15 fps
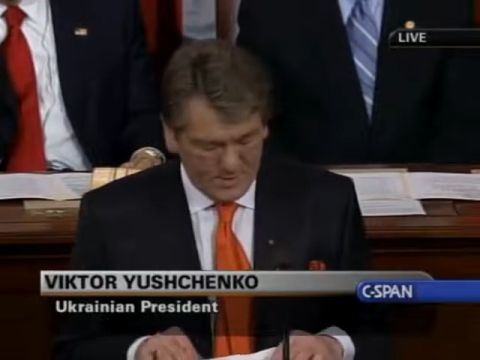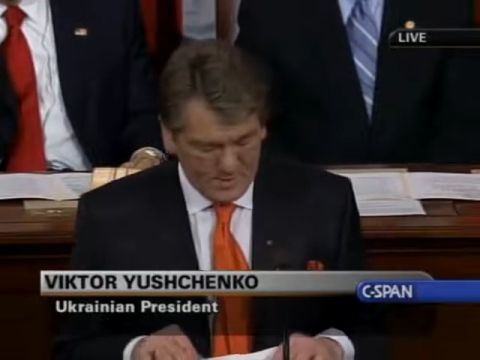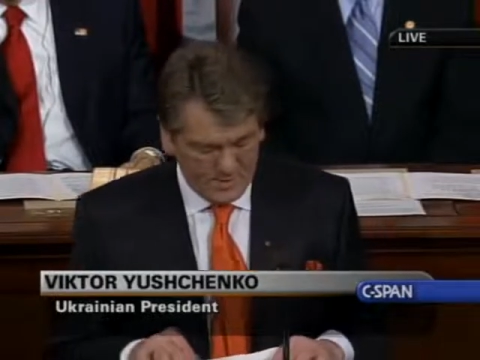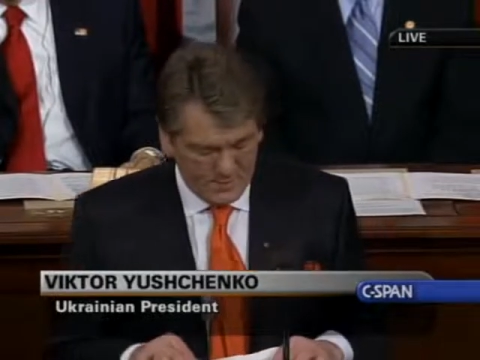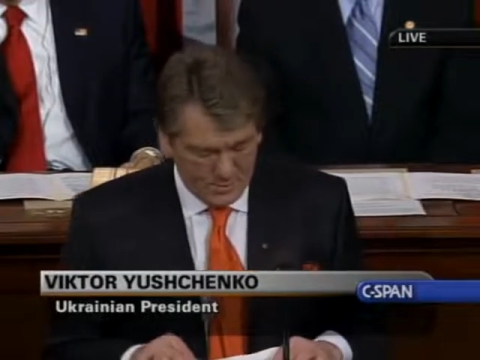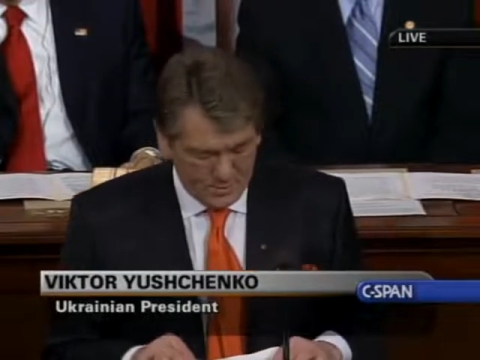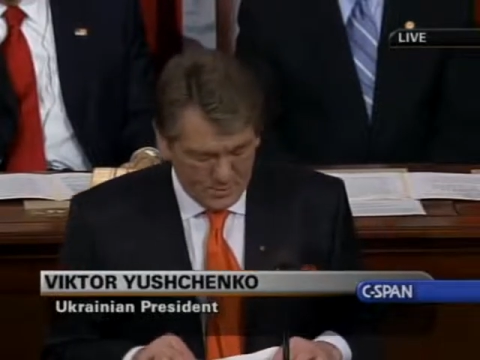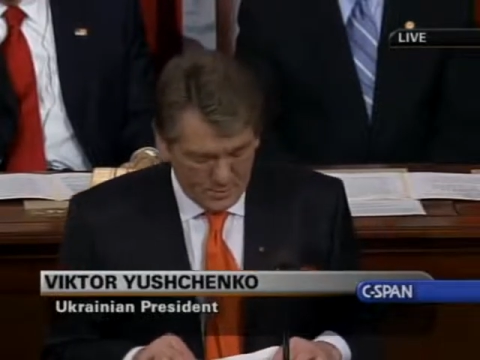
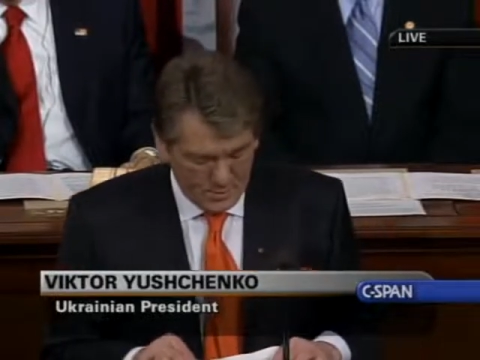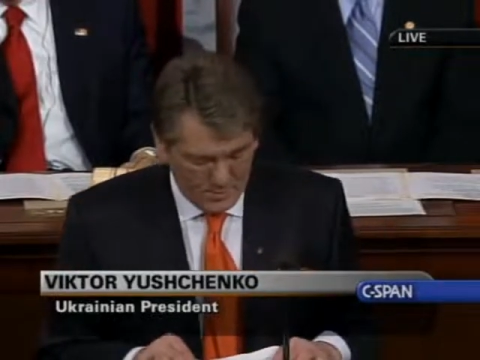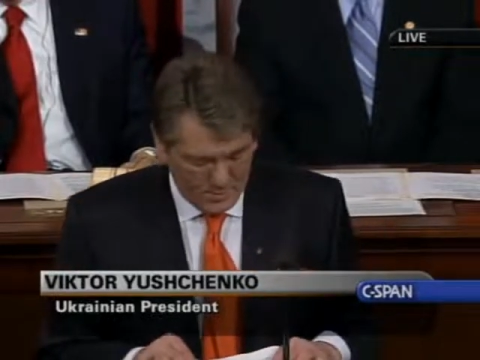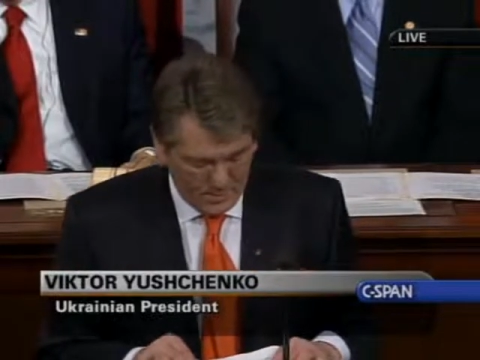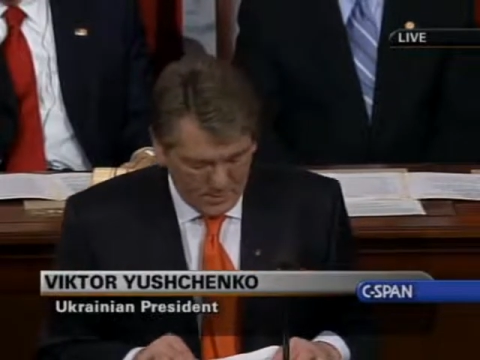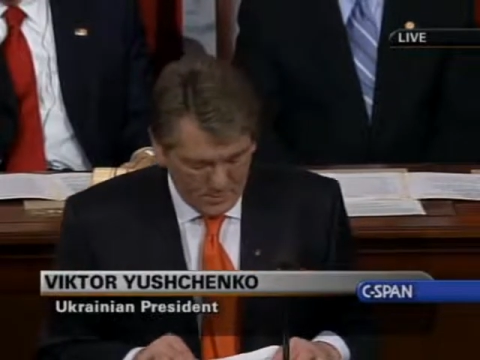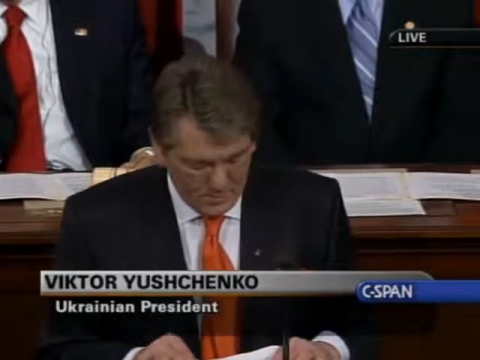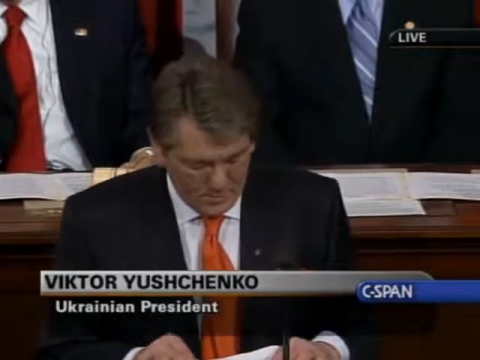enslaved
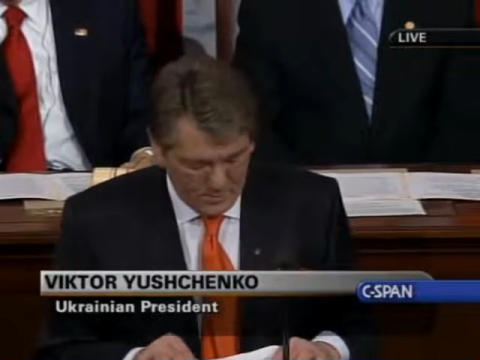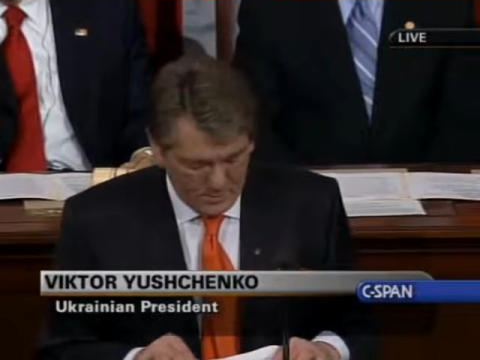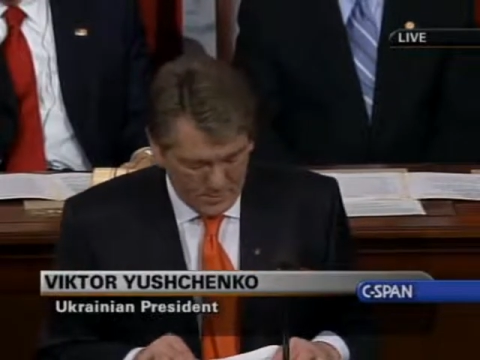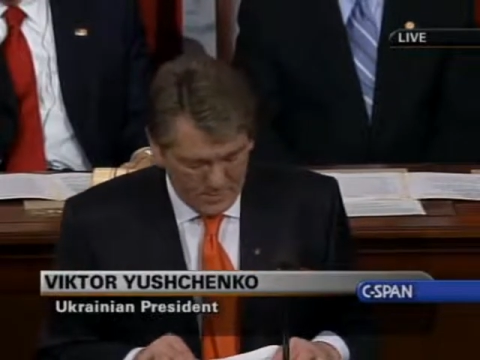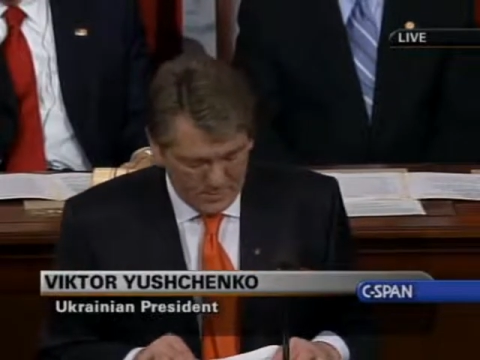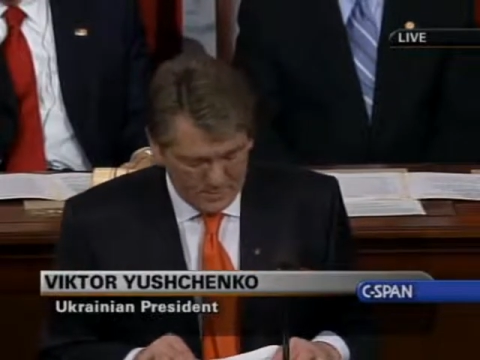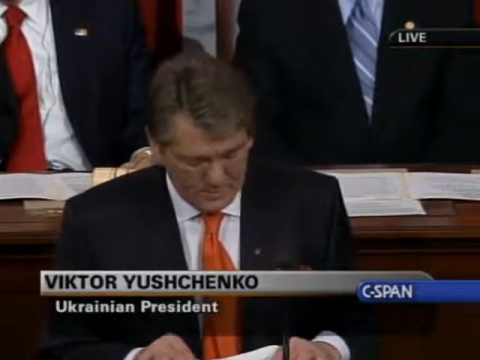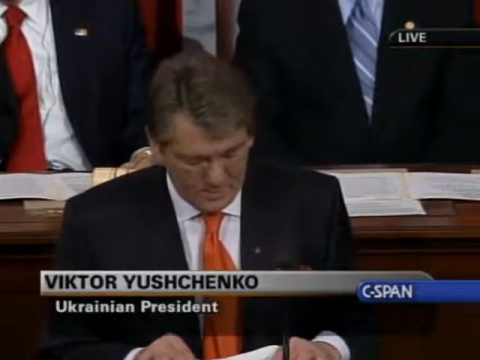nations
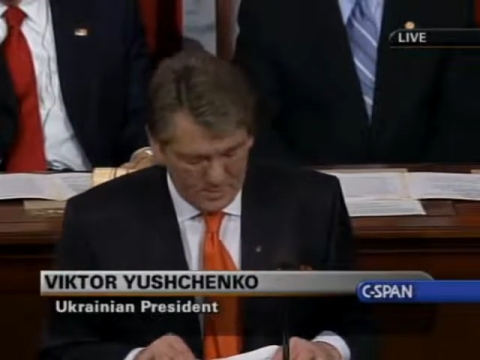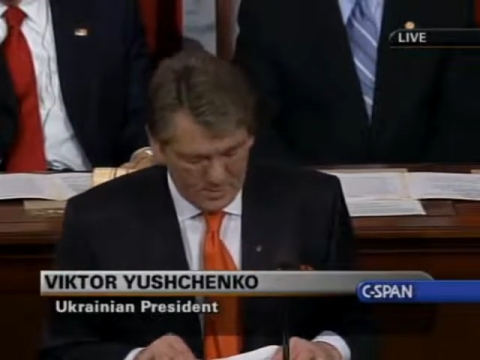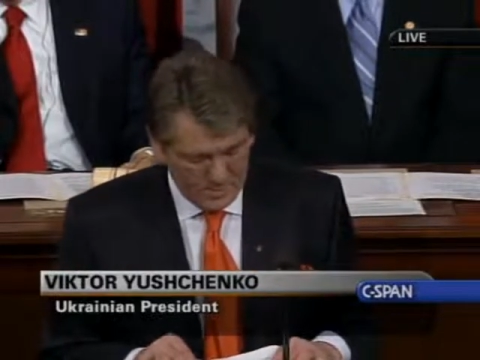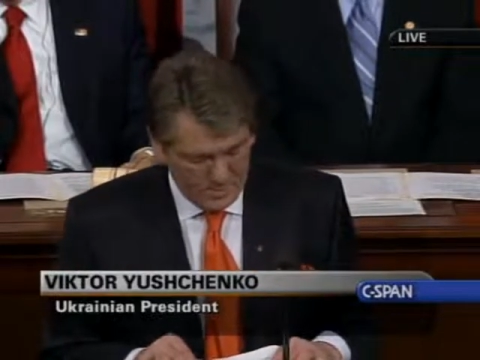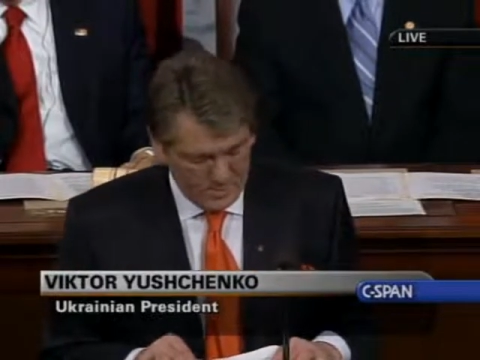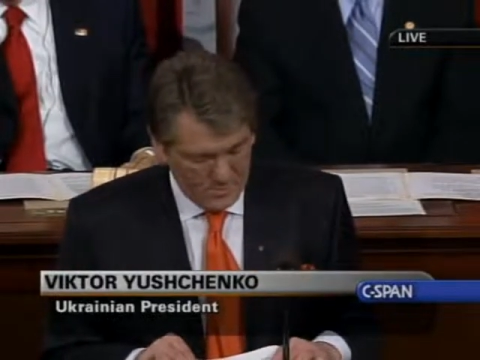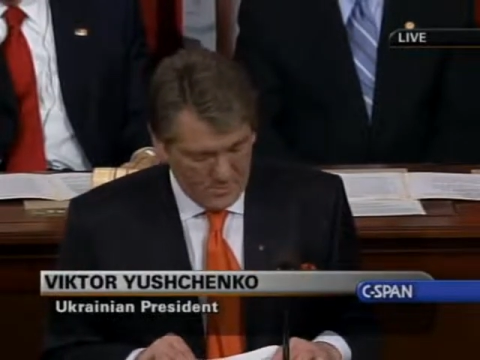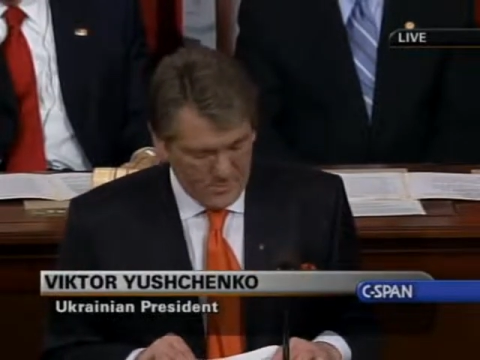were
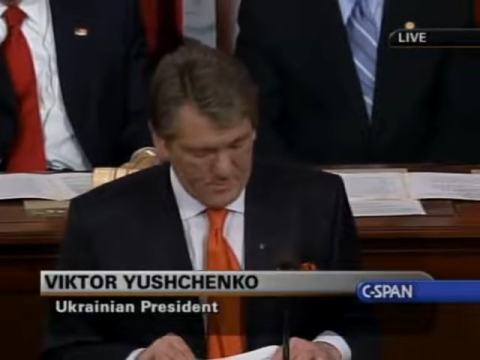advocated.